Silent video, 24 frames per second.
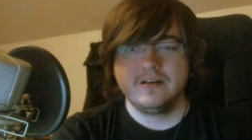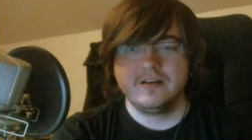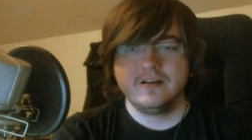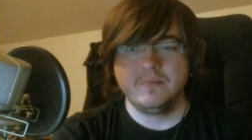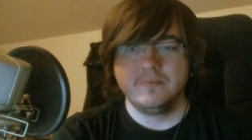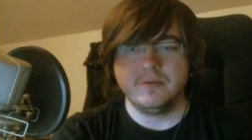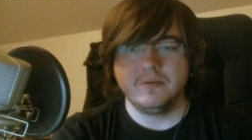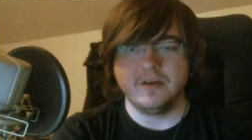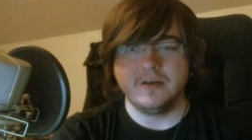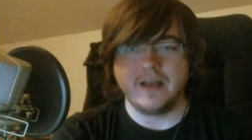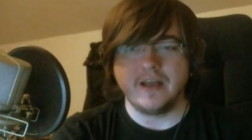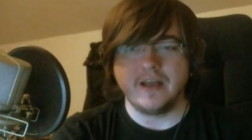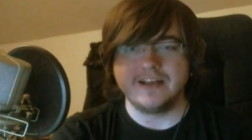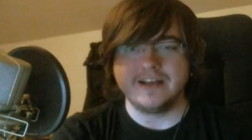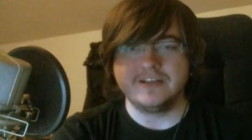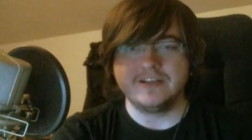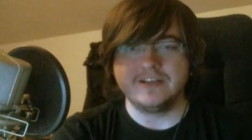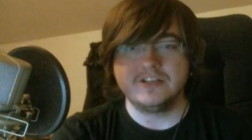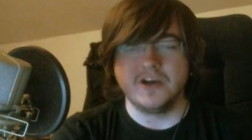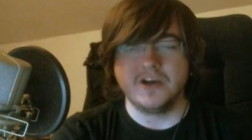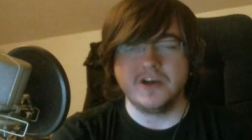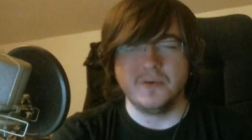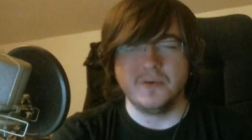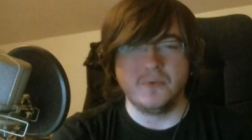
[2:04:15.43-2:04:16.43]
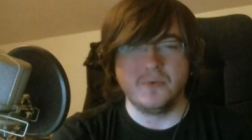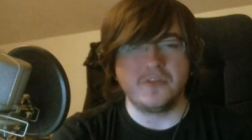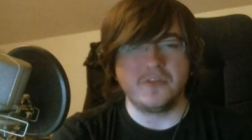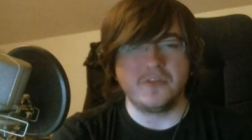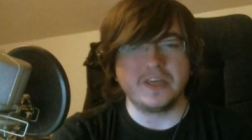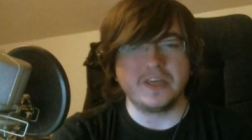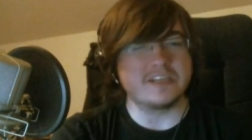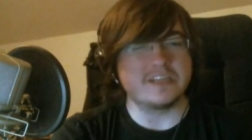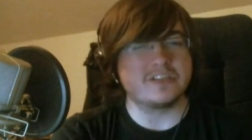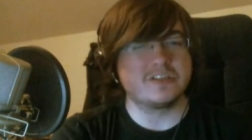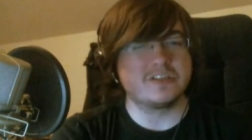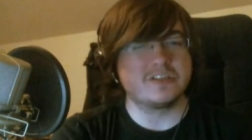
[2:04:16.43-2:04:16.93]
But I don't
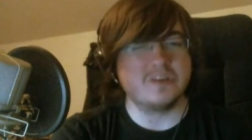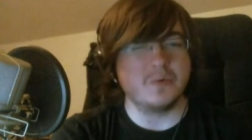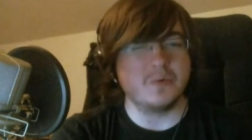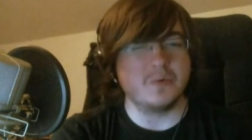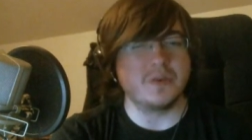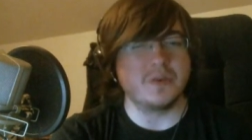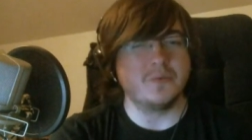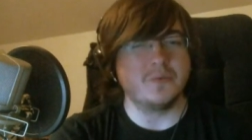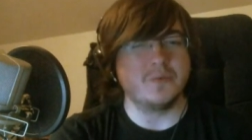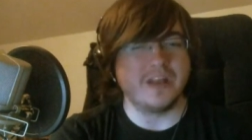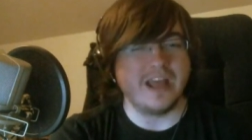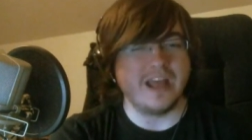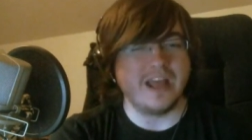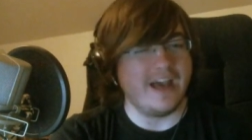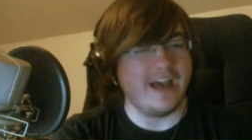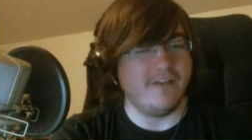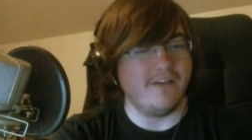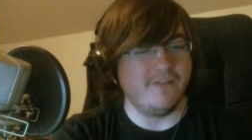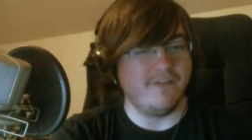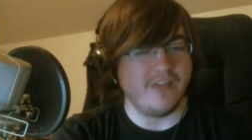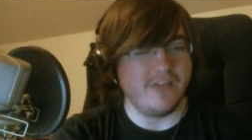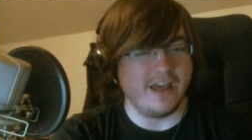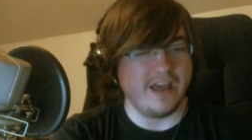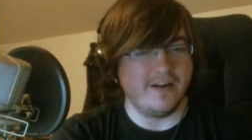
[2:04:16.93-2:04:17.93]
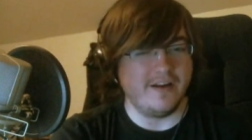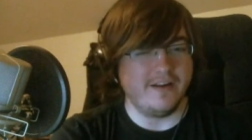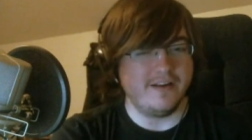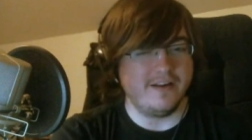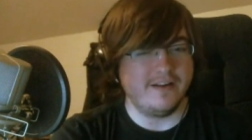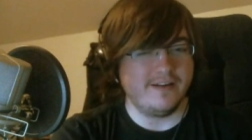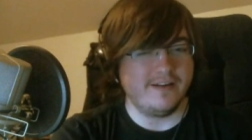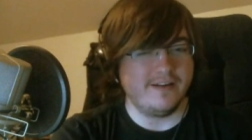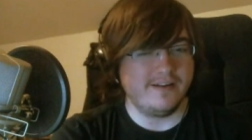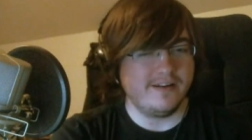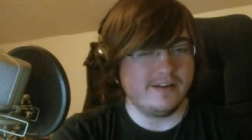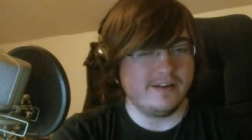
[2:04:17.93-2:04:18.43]
think Sony would have that.
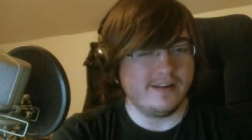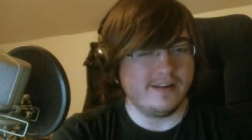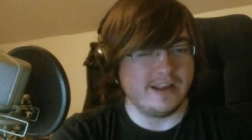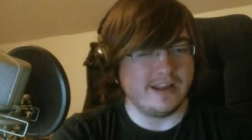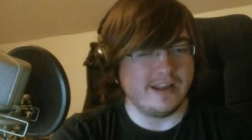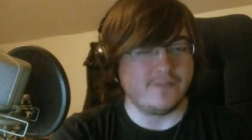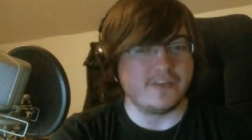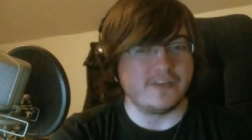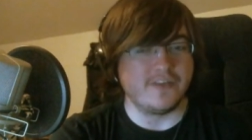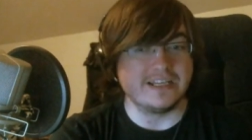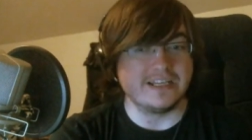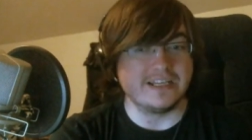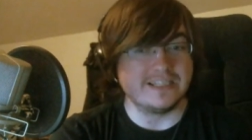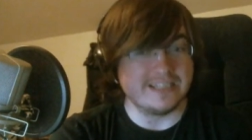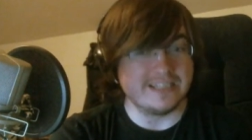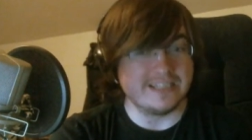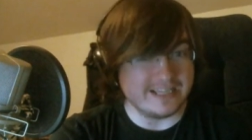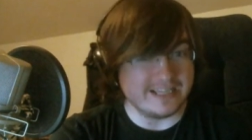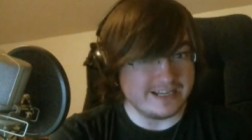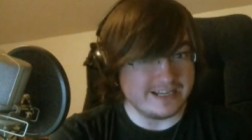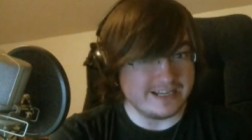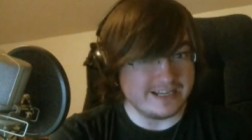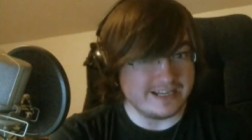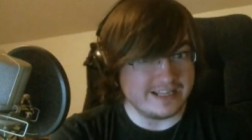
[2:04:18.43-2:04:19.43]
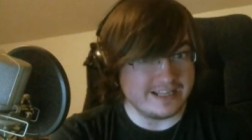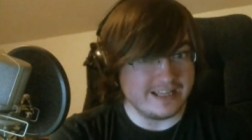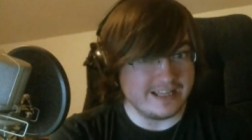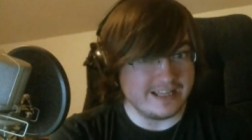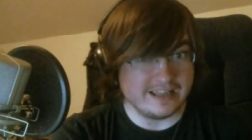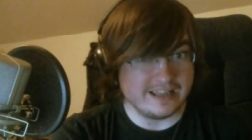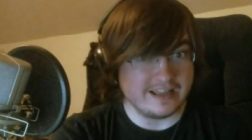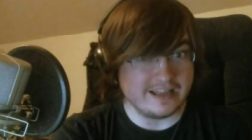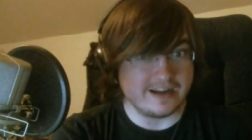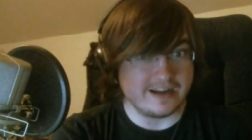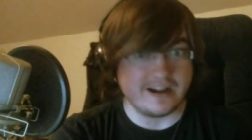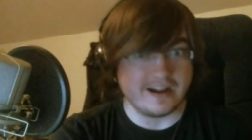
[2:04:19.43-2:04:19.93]
And if they did,
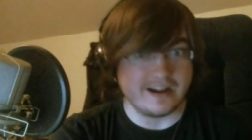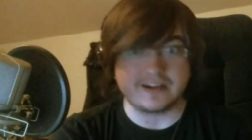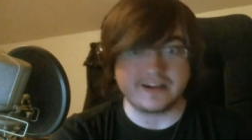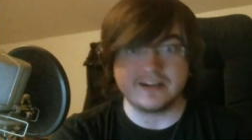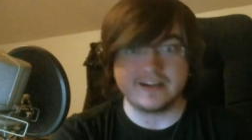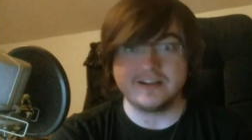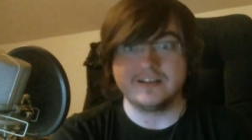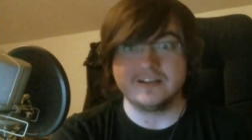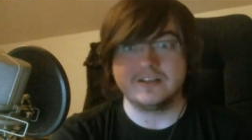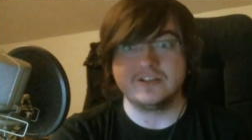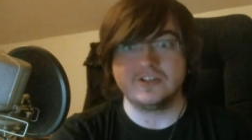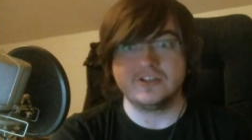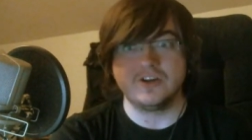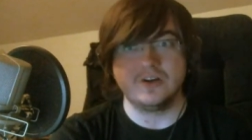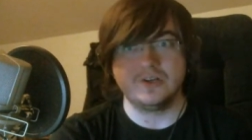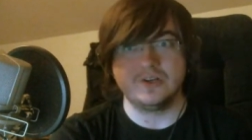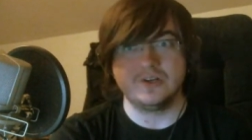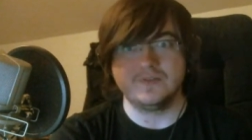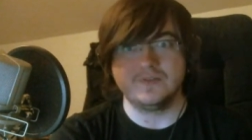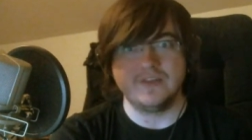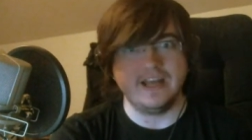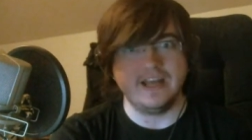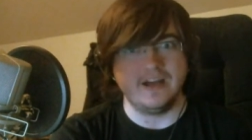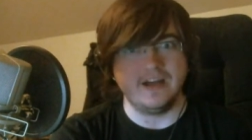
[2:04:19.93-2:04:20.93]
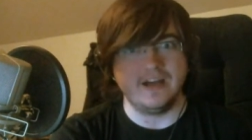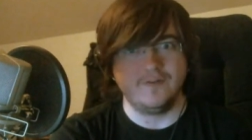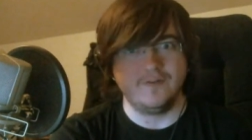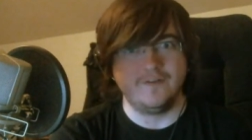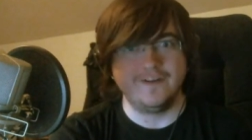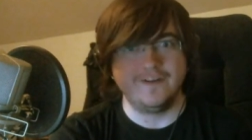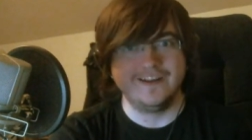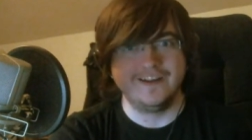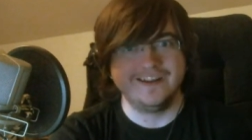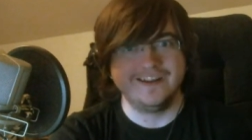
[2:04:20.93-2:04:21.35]
they're not gonna charge Valve.